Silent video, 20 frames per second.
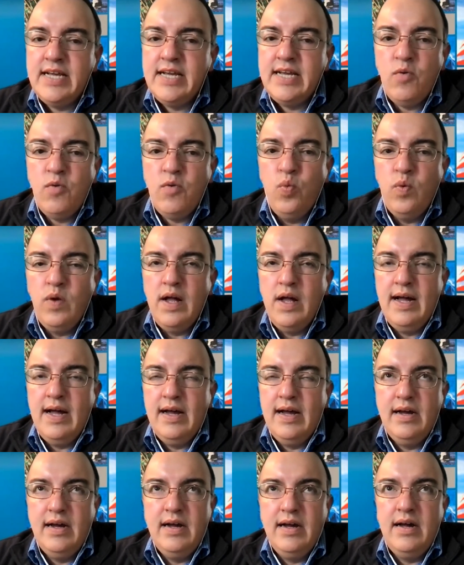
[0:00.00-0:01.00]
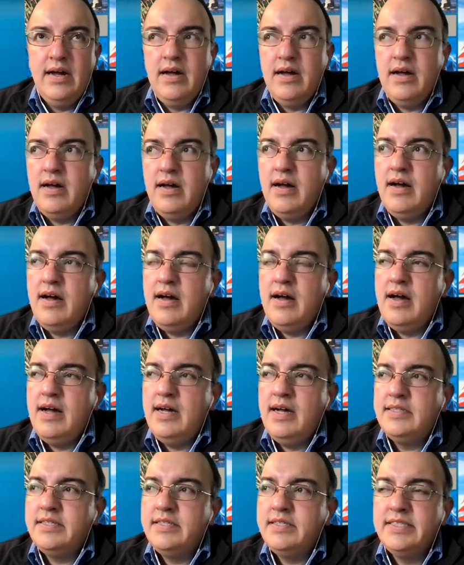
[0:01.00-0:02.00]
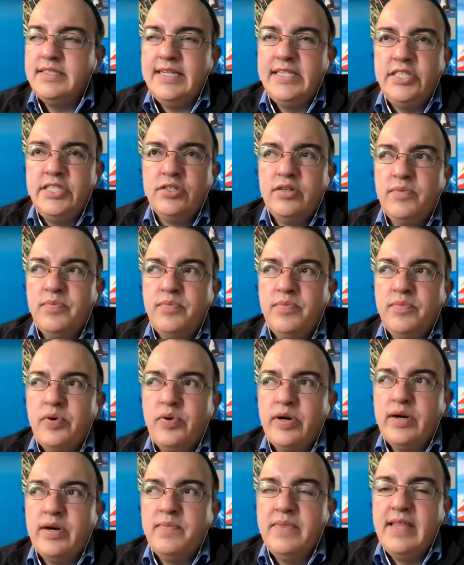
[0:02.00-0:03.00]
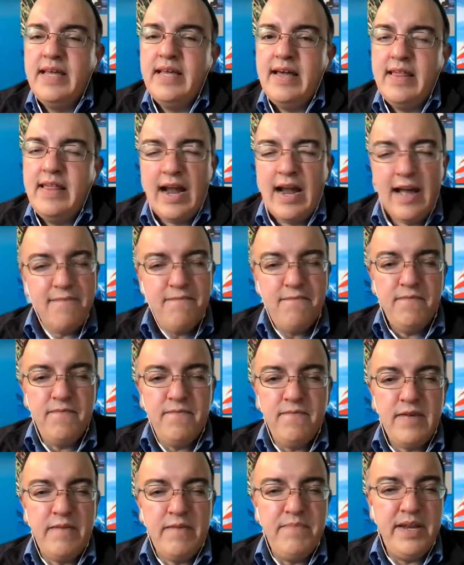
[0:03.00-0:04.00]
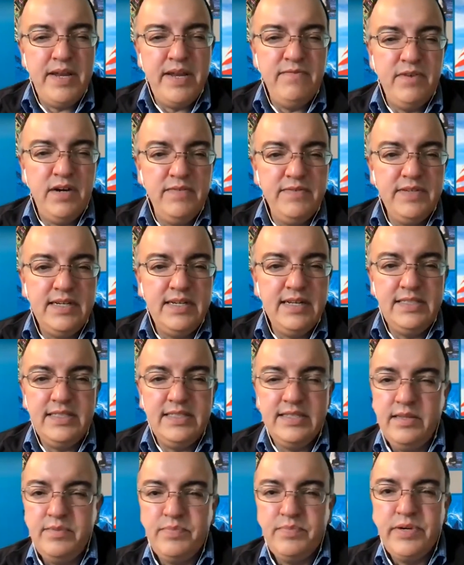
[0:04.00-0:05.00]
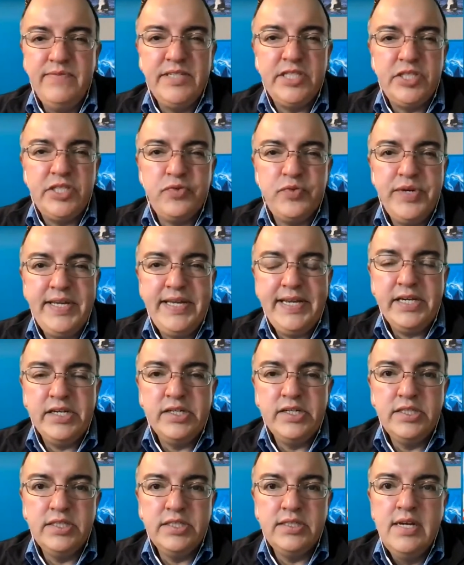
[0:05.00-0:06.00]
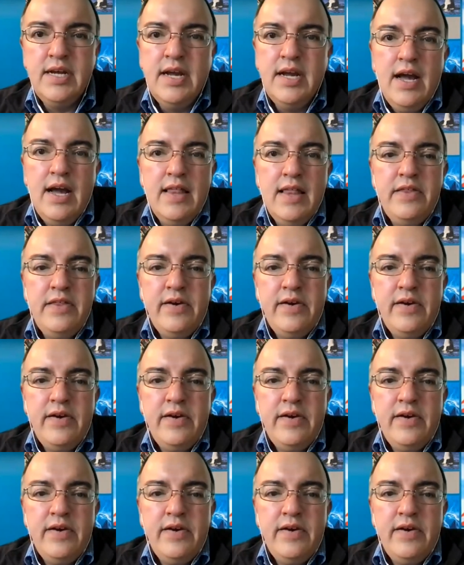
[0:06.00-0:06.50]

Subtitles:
It's not a solicitation or a program that I have been involved in, at least in the previous 3 years.